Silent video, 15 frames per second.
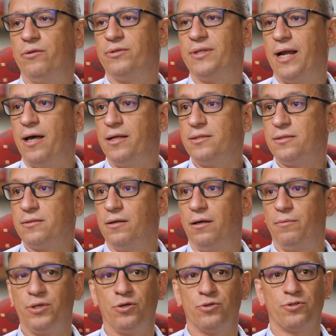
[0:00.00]
the talents,
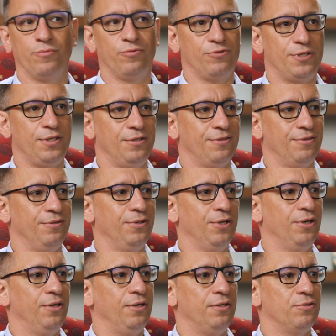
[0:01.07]
because obviously
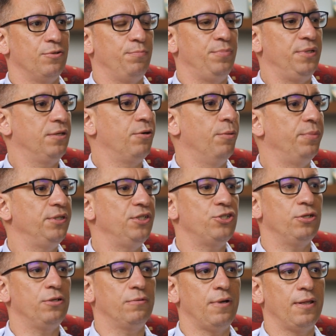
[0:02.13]
is a big
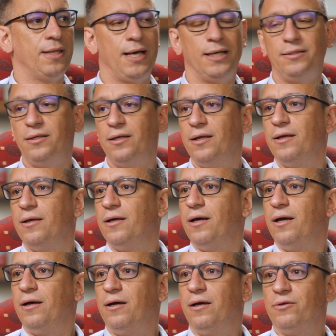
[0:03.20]
competition around that,
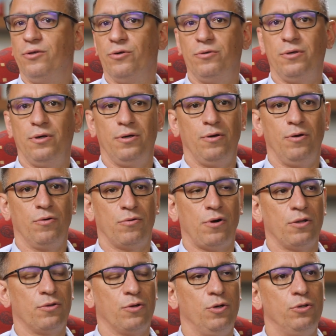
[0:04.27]

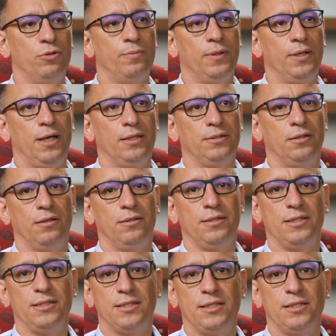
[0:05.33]
around the globe, and
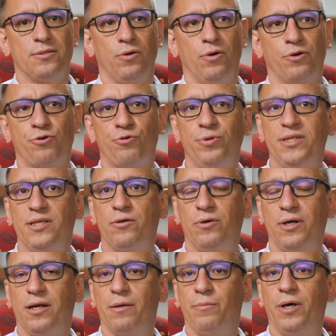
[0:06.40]
this is a
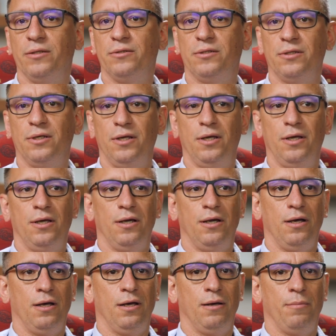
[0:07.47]
critical element,
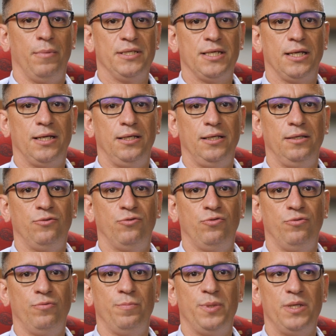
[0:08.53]
basically,
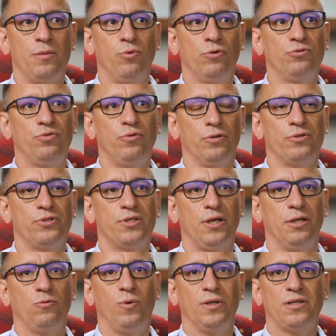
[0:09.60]
to be able to
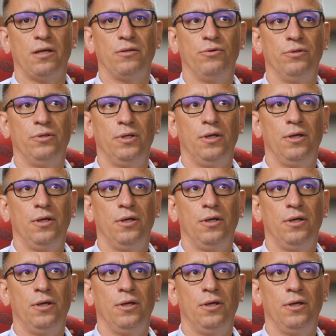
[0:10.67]
understand what are the